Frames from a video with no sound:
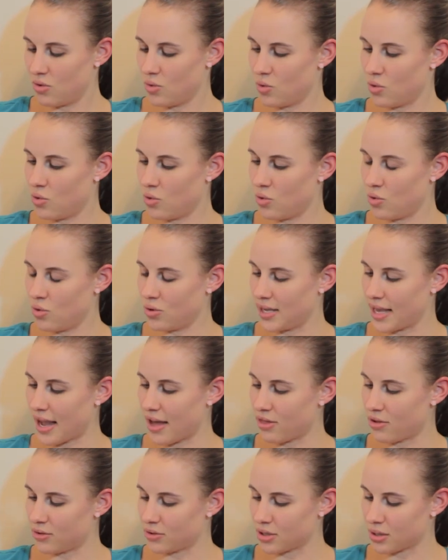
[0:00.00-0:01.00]
Ooh,
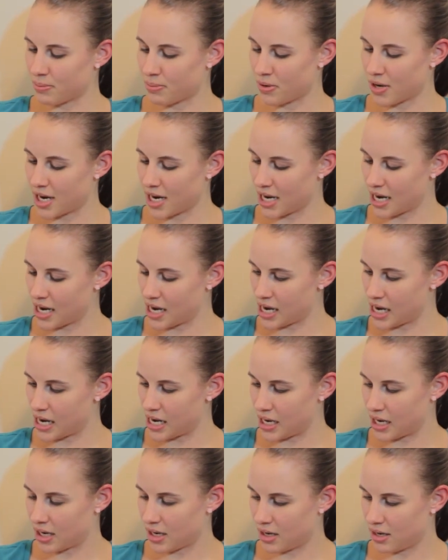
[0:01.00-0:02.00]
yeah, those are
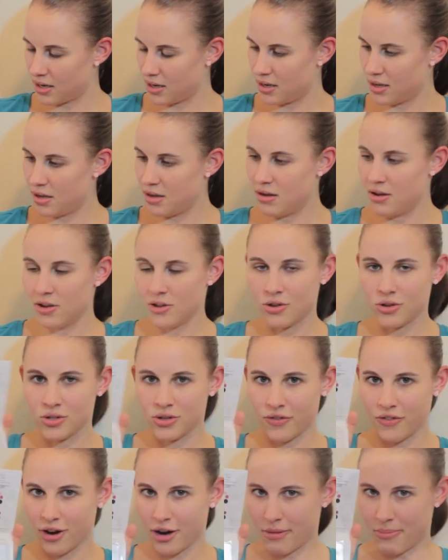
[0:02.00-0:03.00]
pretty.
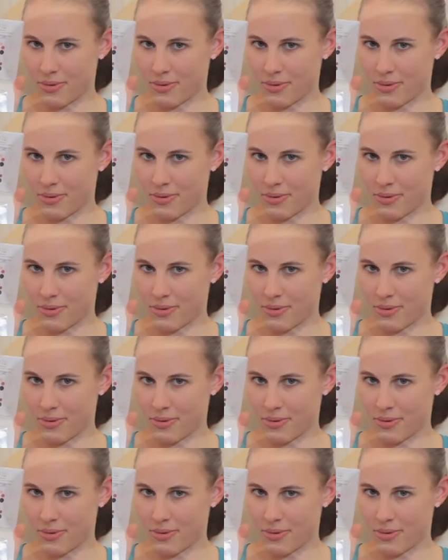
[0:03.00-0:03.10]
Those are very